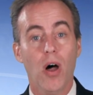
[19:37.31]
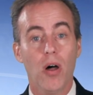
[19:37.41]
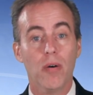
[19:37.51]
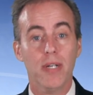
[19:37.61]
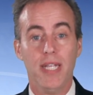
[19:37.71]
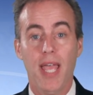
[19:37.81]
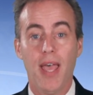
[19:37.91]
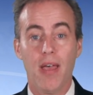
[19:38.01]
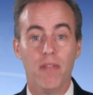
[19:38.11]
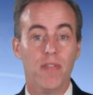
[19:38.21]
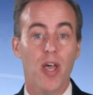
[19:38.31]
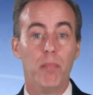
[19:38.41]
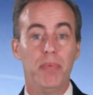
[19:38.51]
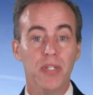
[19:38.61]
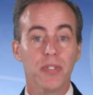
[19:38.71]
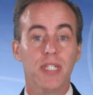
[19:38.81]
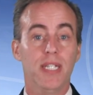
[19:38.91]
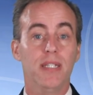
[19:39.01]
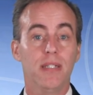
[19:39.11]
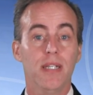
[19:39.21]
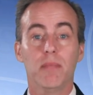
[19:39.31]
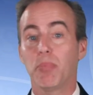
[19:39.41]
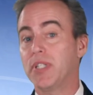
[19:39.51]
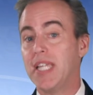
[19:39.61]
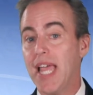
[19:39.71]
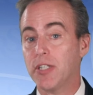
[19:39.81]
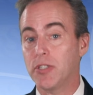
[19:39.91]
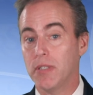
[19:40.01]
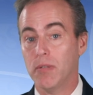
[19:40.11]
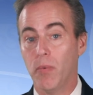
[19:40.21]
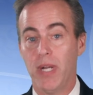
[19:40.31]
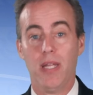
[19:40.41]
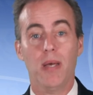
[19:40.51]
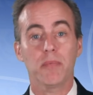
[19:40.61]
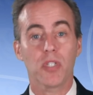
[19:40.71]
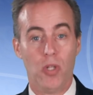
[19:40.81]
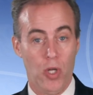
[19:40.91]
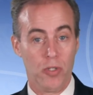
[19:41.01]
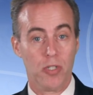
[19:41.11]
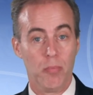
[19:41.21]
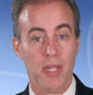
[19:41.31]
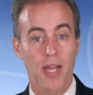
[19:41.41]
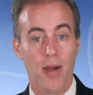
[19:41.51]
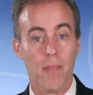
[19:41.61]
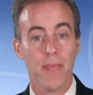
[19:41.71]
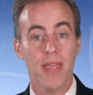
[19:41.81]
already have a built-in protection when it comes to long-term care.